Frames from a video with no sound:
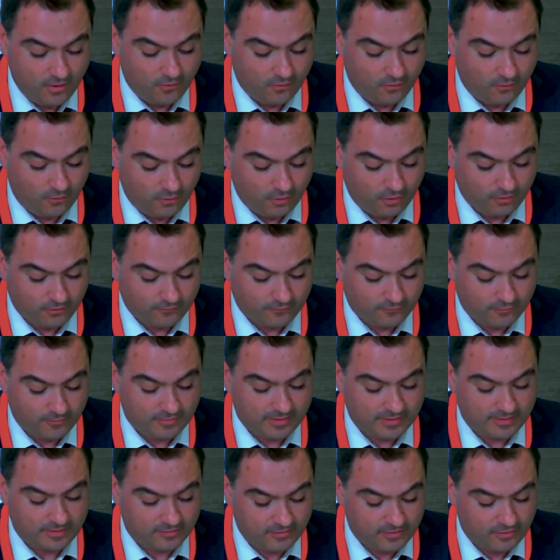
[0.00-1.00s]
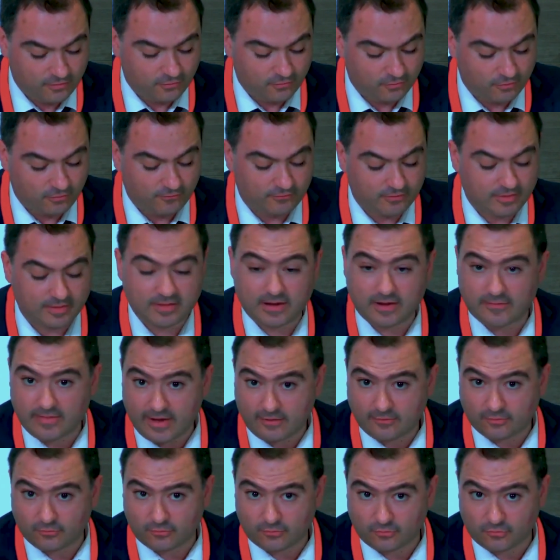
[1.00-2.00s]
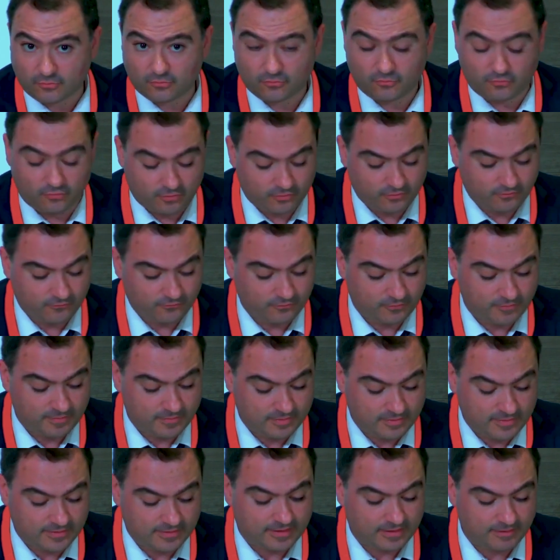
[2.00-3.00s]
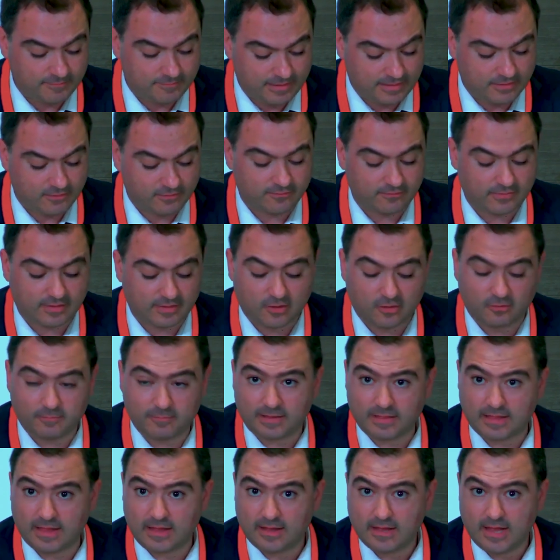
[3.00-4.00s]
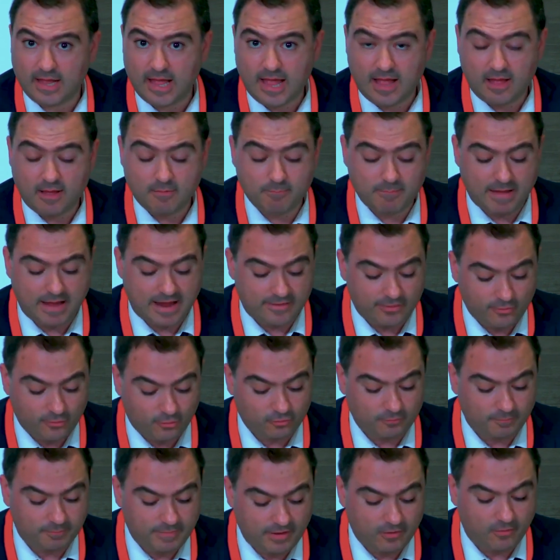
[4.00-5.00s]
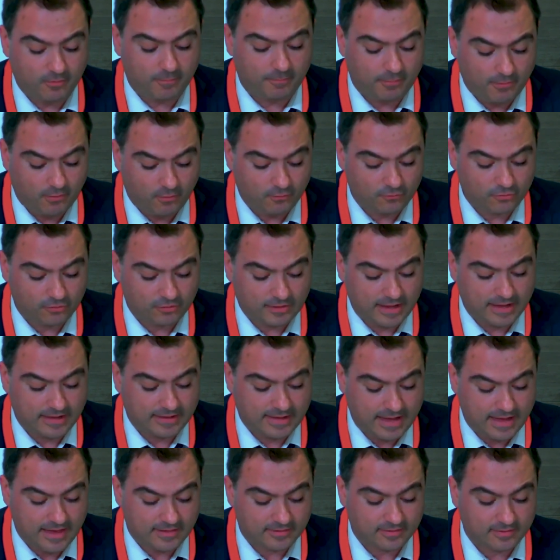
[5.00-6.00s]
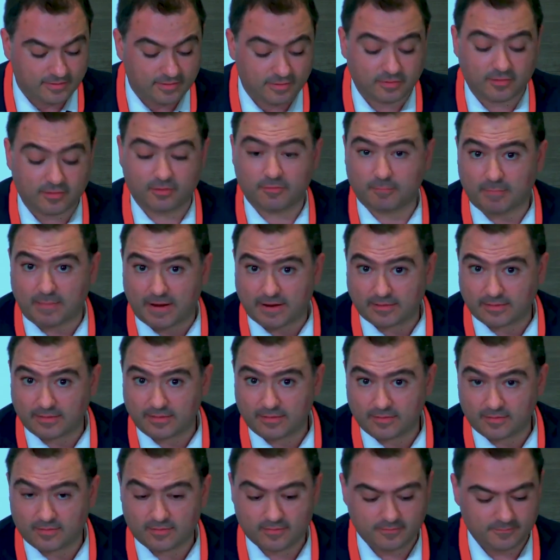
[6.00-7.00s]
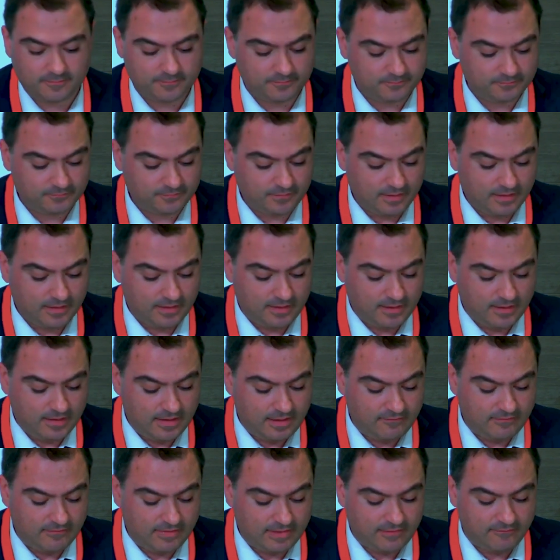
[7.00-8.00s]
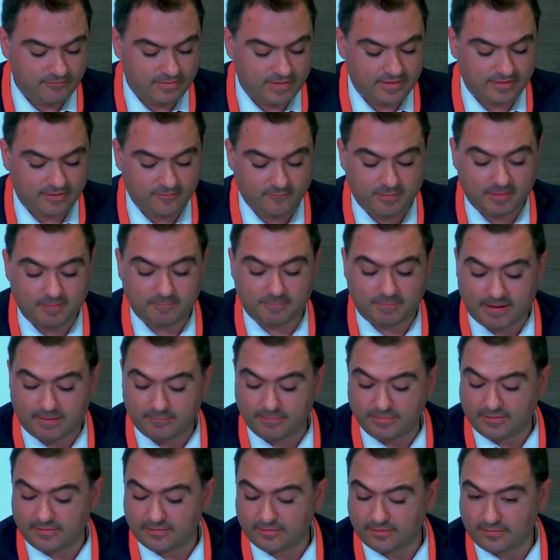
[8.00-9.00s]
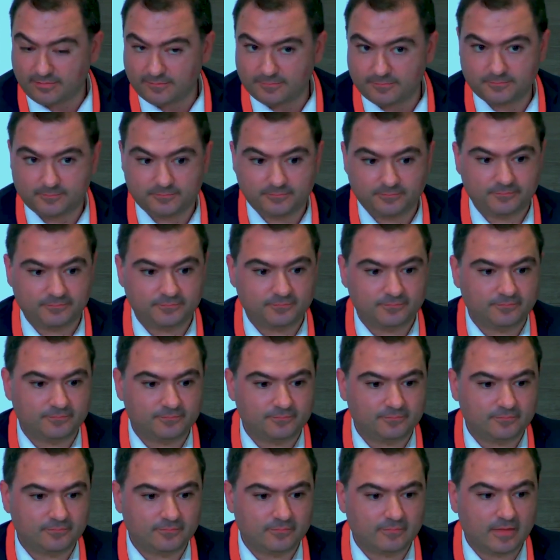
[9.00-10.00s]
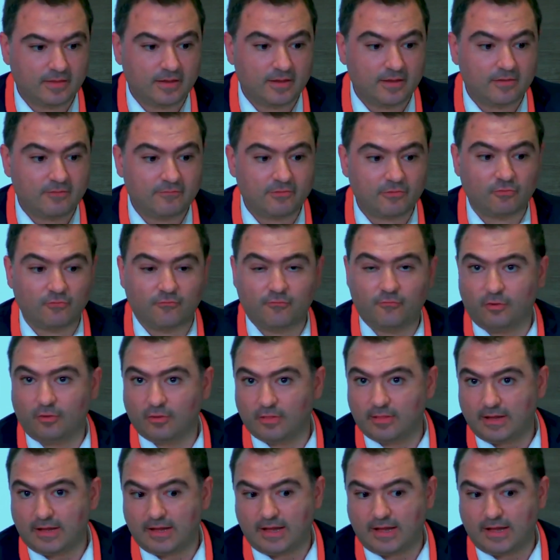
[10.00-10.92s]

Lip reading: or from the decision of the directors or from a general meeting of the company may not be opposed against third parties, even if they have been published. First of all,